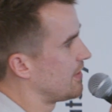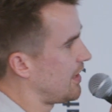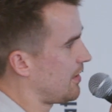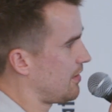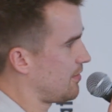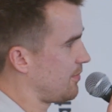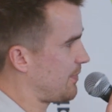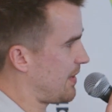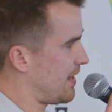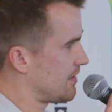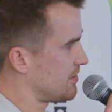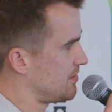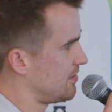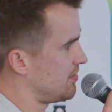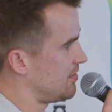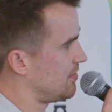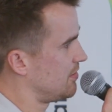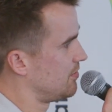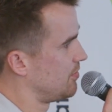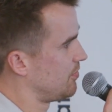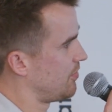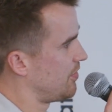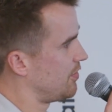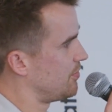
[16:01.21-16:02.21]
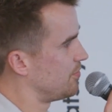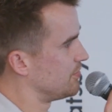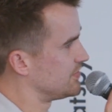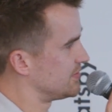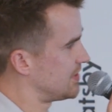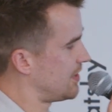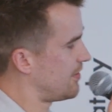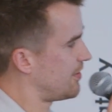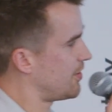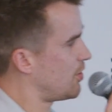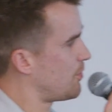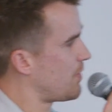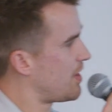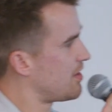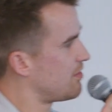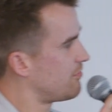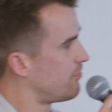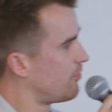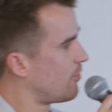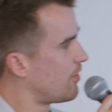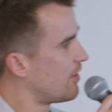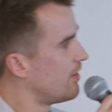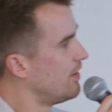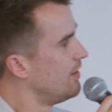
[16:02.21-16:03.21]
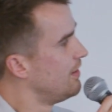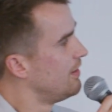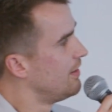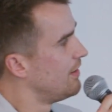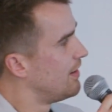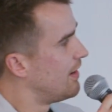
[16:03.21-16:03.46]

kind of back to the stereo metaphor,